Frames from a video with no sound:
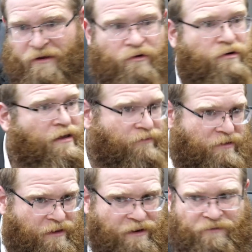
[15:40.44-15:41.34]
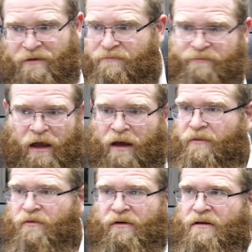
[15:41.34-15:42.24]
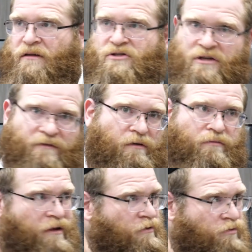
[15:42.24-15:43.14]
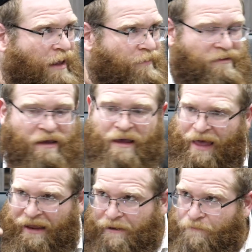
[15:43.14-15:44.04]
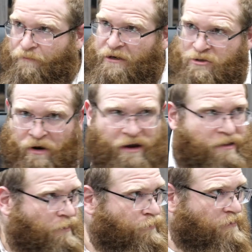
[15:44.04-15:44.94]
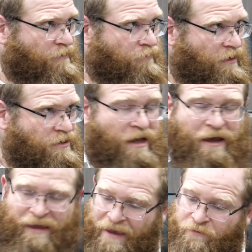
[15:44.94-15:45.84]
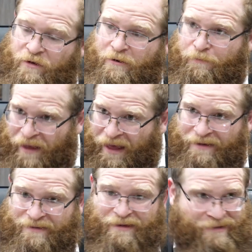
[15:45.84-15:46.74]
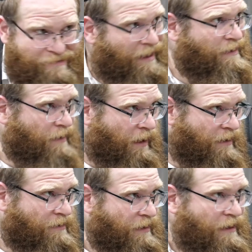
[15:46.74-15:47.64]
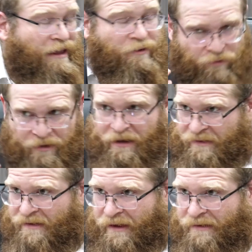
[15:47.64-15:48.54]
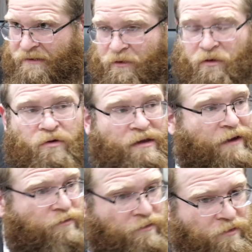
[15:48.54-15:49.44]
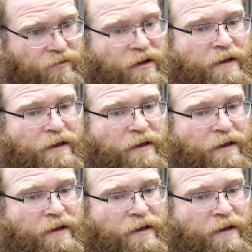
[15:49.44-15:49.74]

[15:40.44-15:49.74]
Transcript: learning you ever did, every time you were in a yeshiva, you name it, any madrega that a person reached, even when you're past it, it's not gone. It really is accessible. All you have to do